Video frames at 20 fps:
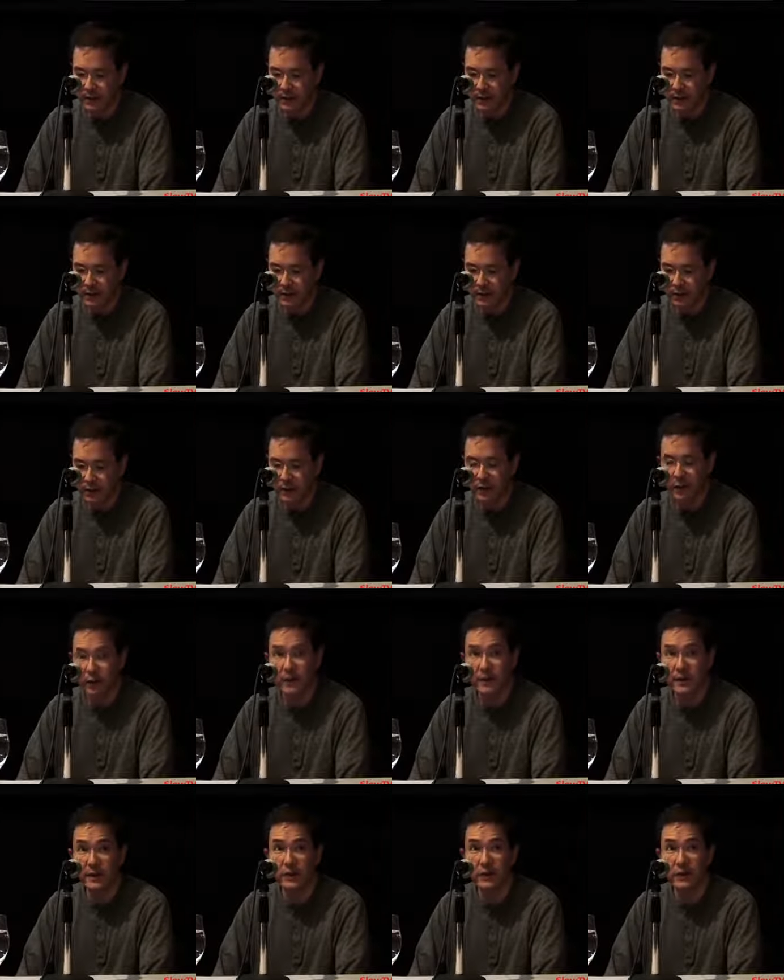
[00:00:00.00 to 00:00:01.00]
I would
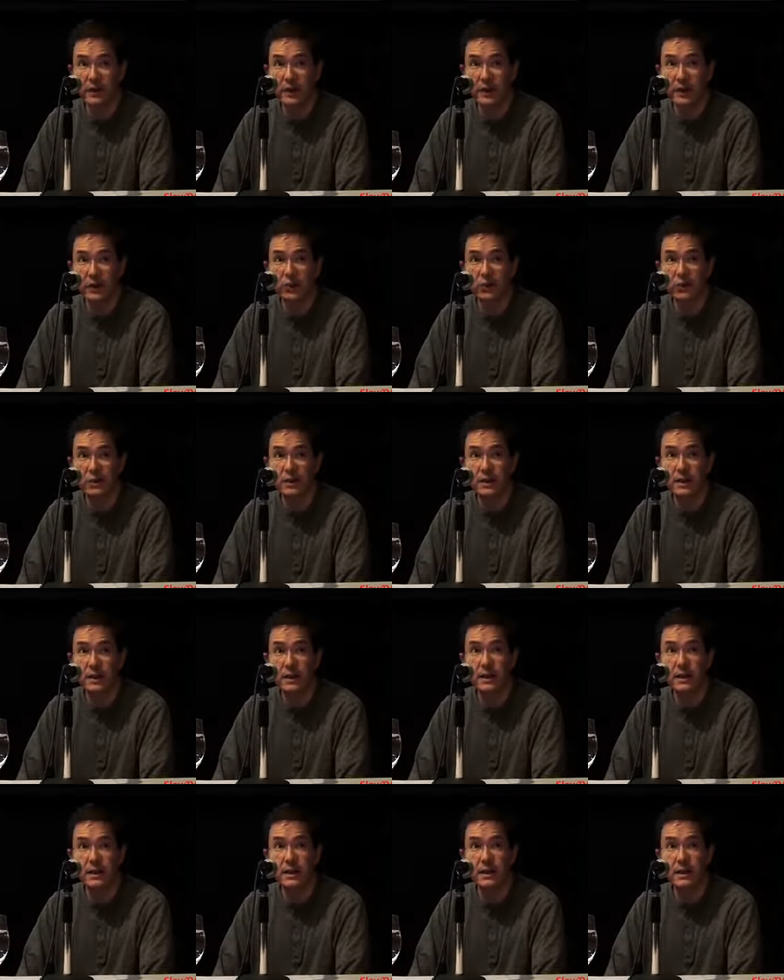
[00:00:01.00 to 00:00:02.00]
go in there
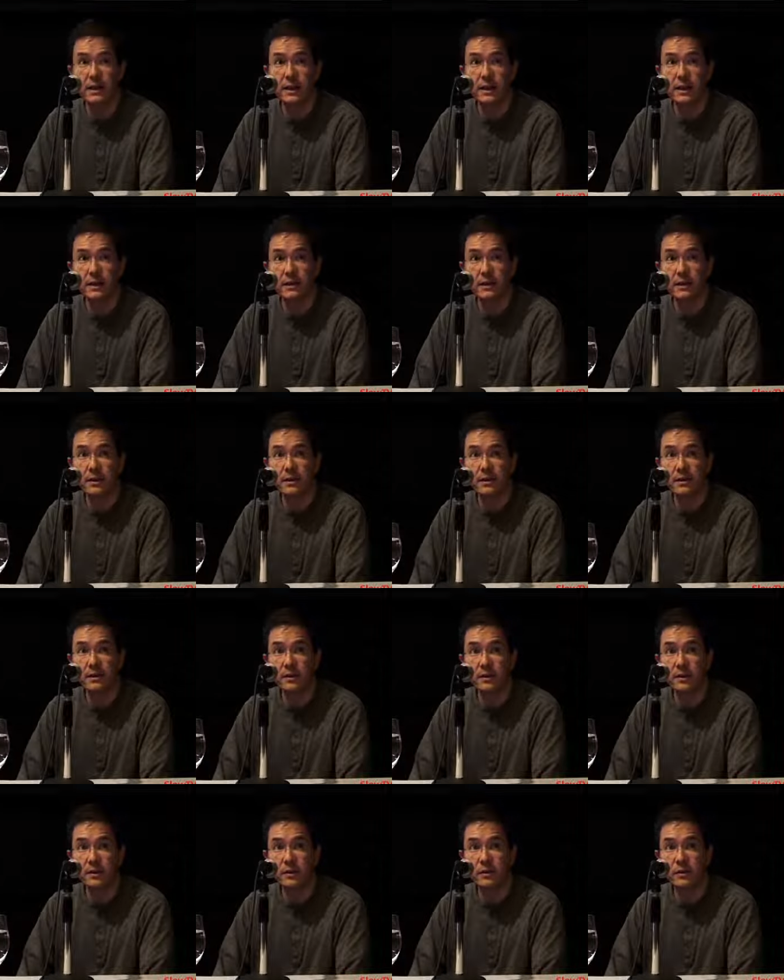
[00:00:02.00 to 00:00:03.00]
occasionally and
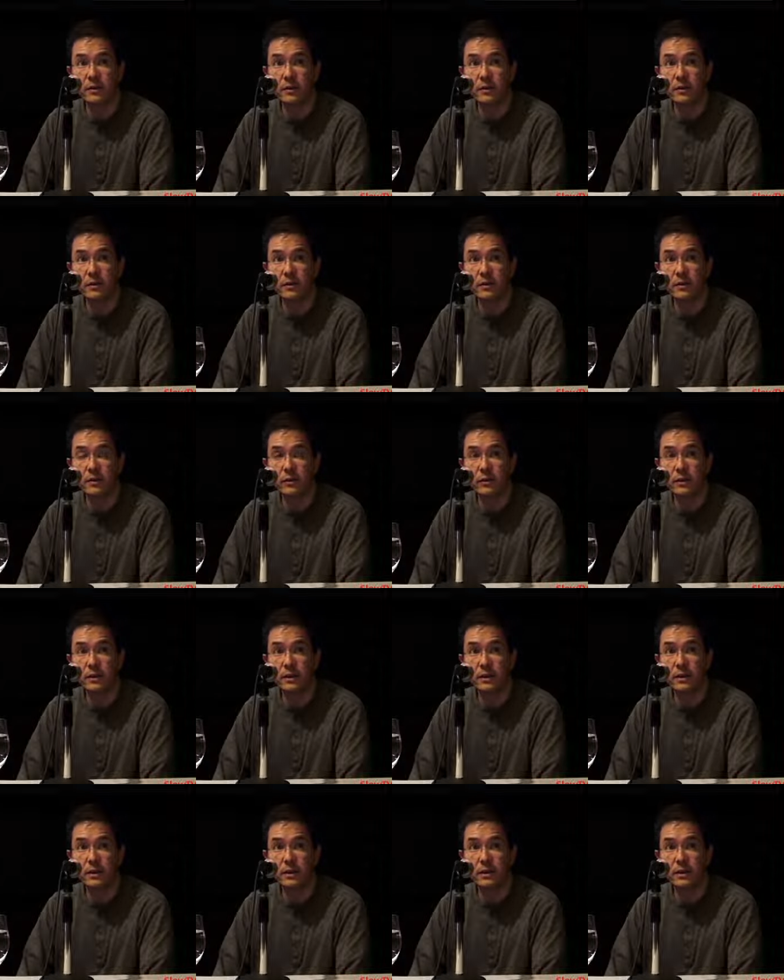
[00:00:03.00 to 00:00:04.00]
discuss what I was
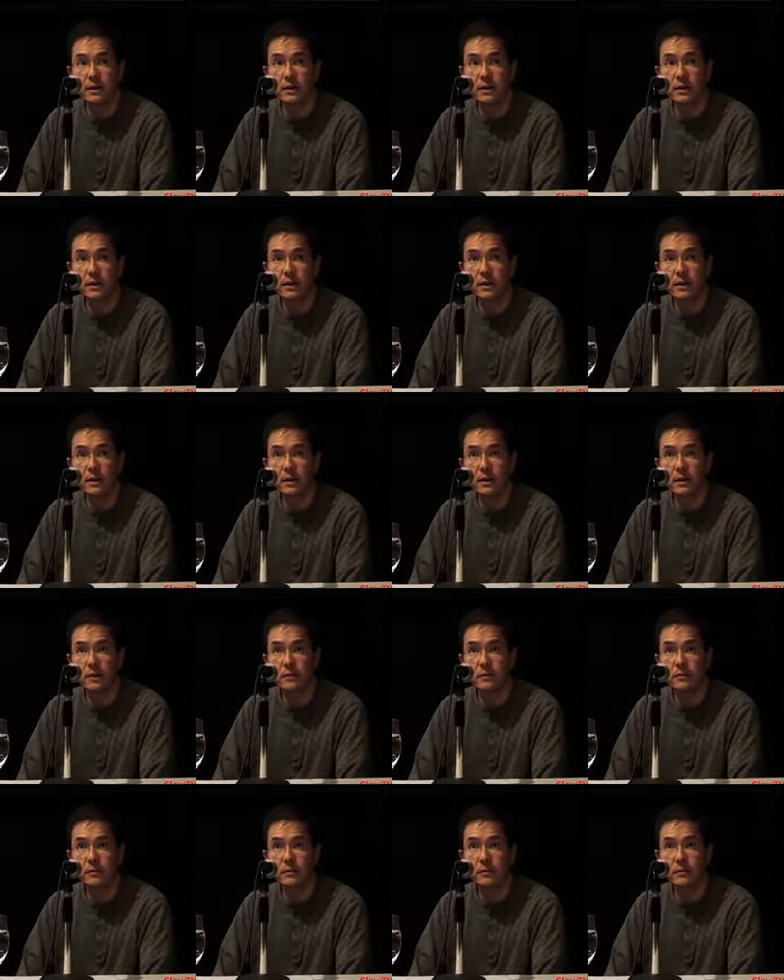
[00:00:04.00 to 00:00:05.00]
doing,
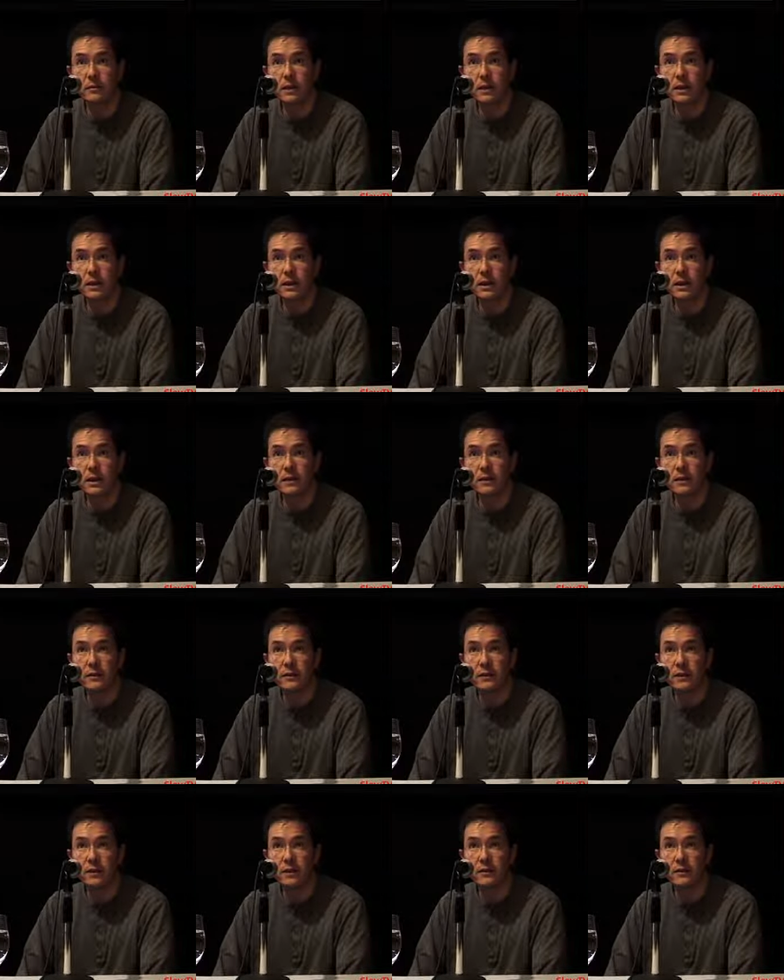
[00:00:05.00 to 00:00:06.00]
and the
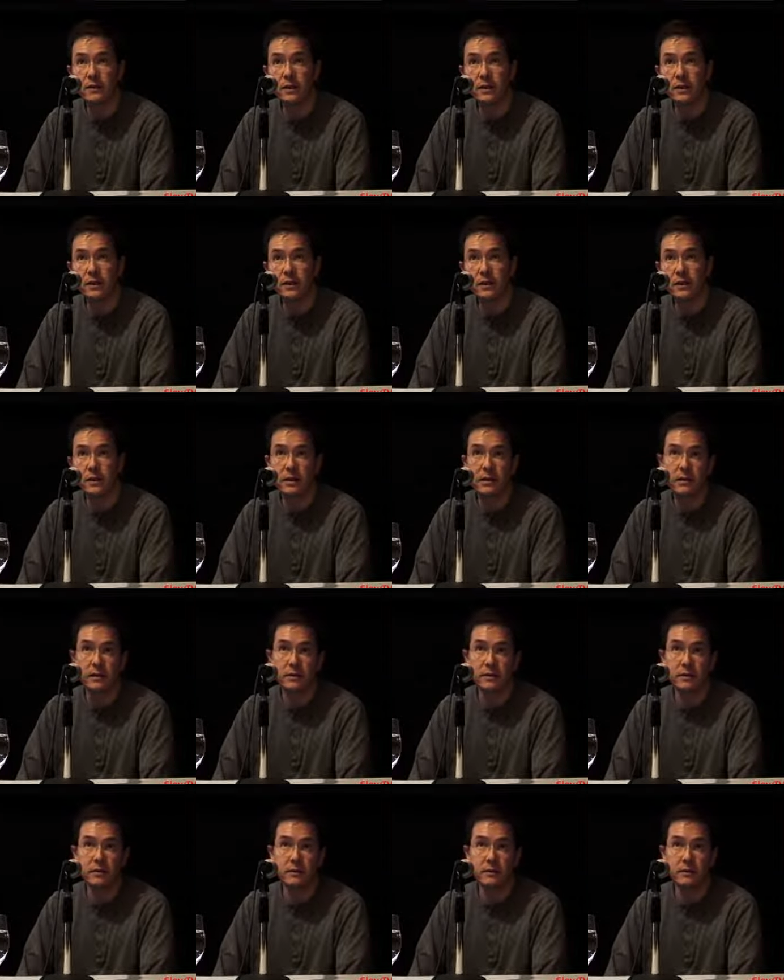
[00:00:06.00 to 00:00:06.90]
staff there had